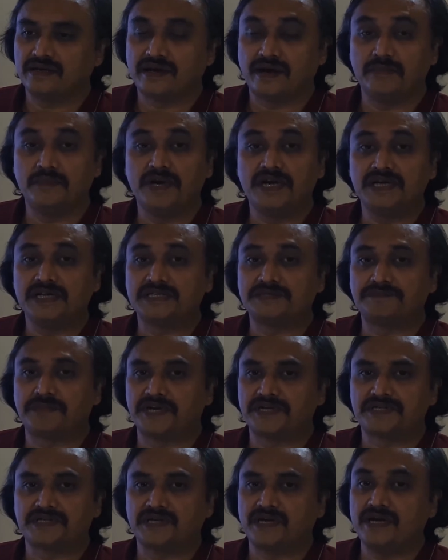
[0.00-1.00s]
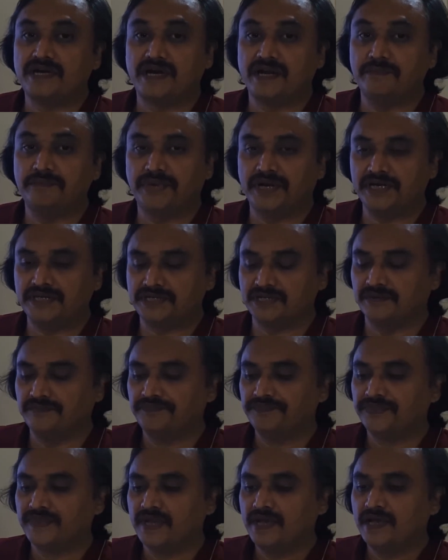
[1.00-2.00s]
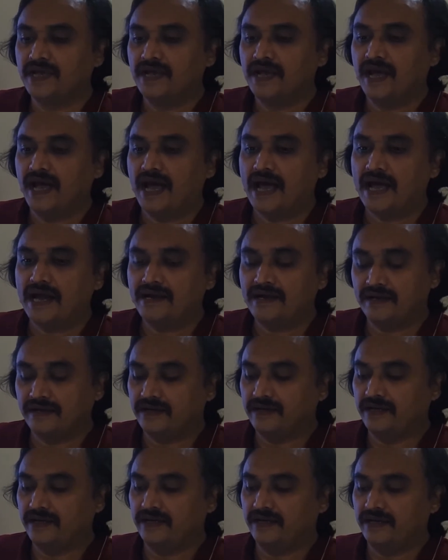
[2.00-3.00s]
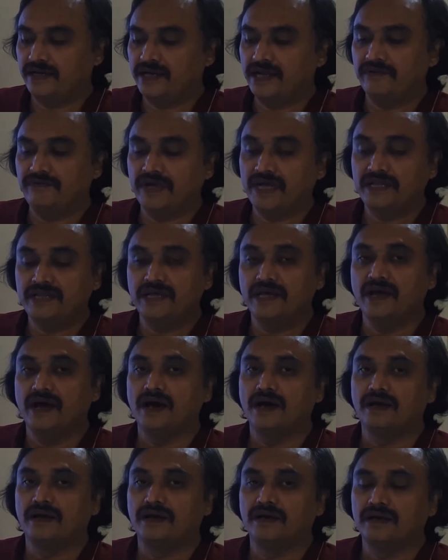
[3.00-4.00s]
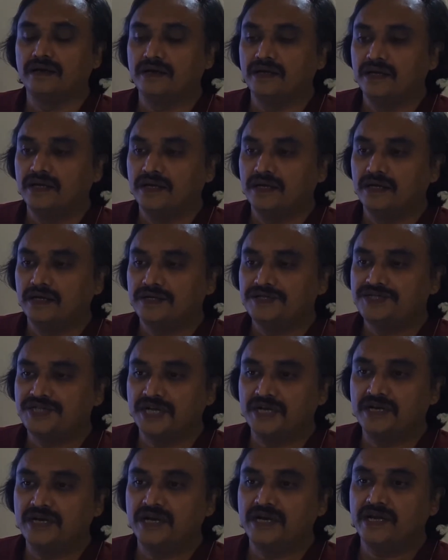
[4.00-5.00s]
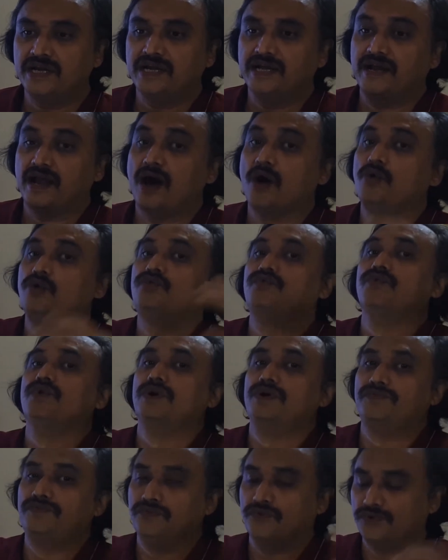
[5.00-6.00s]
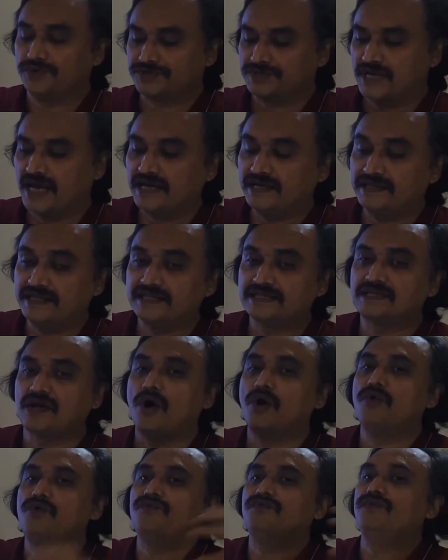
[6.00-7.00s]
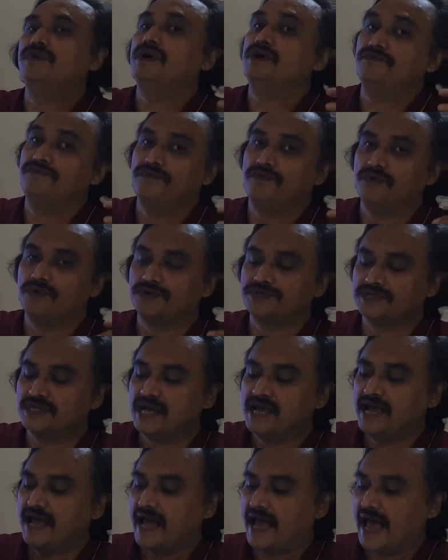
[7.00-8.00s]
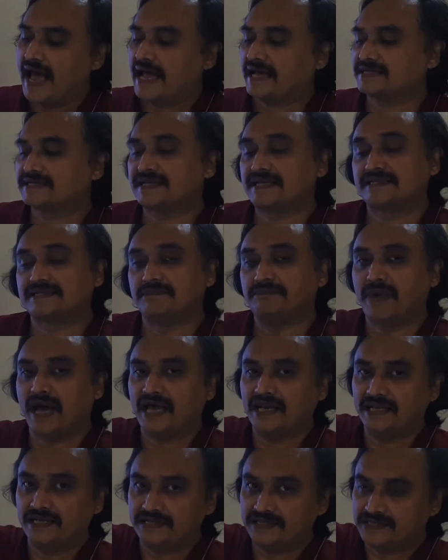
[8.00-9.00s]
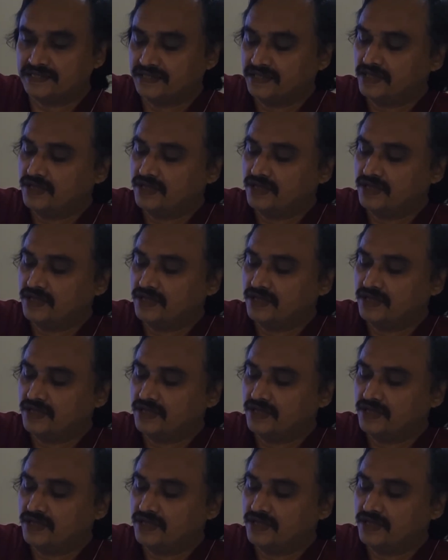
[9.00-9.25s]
tremendous pressure and temperature. And in a way they are generating an outward force, and this outward force acts as a balance